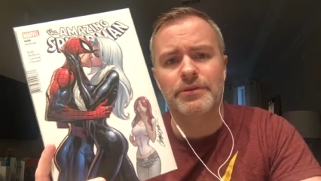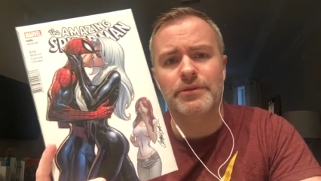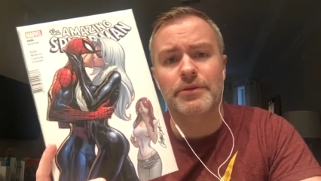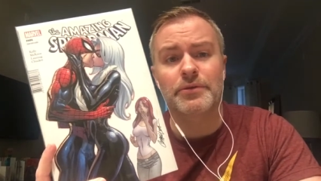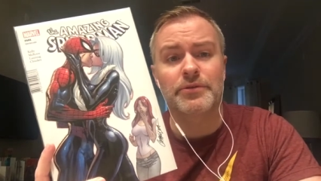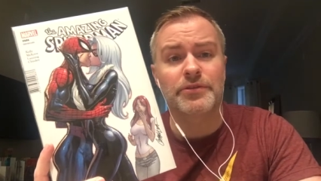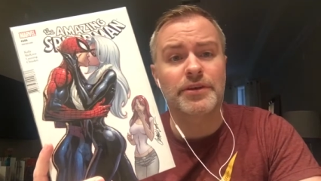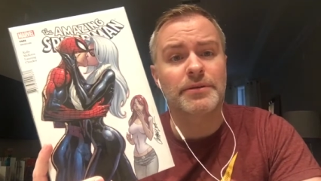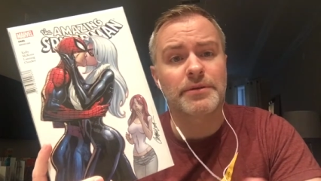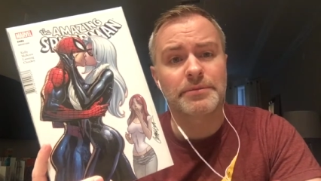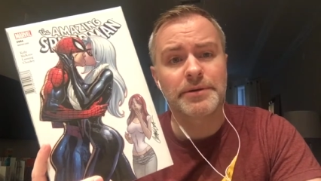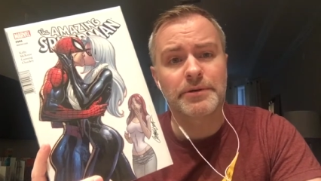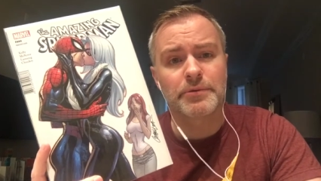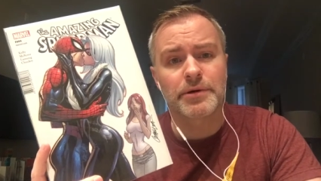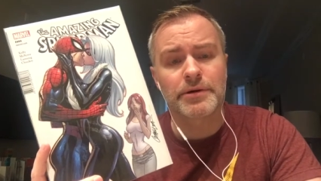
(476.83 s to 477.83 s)
don't seem to
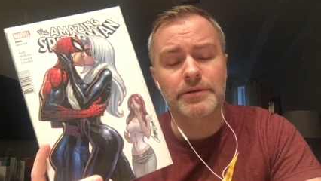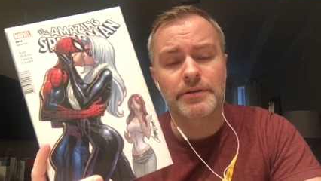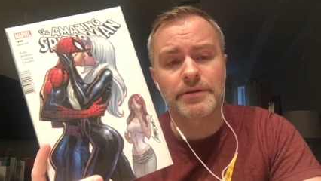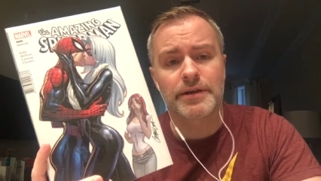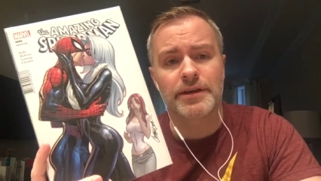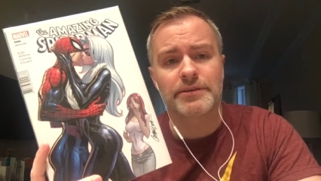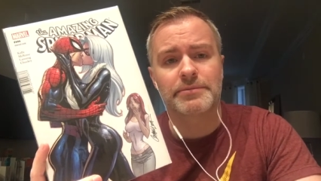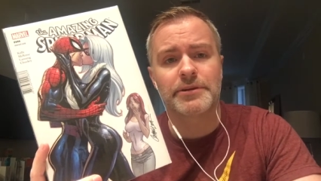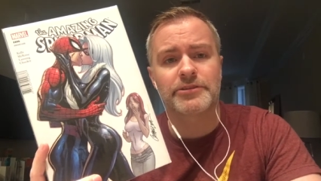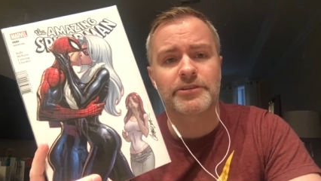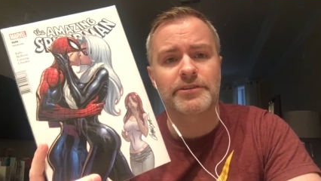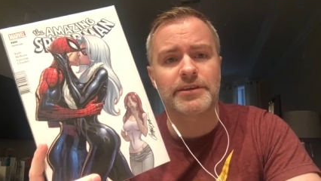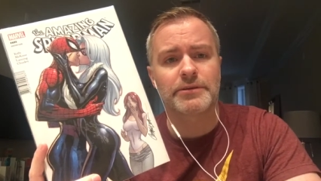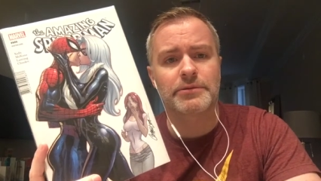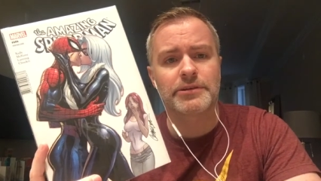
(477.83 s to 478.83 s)
be worth as much
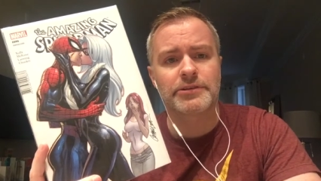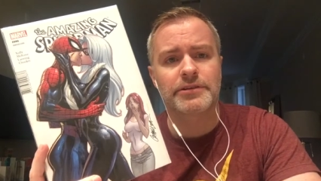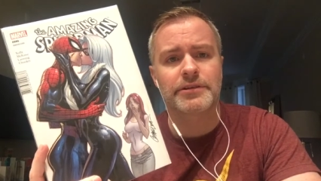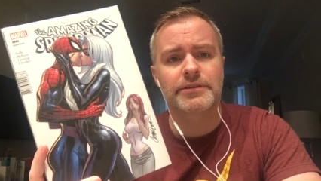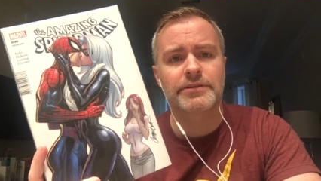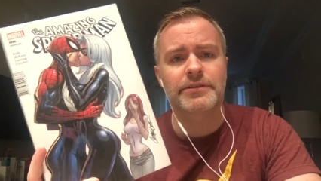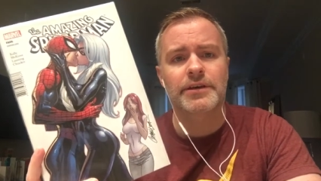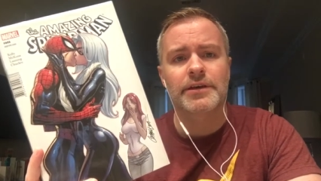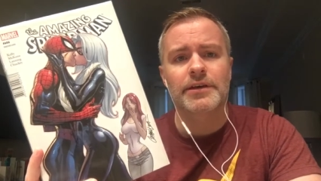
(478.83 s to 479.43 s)
as the originals.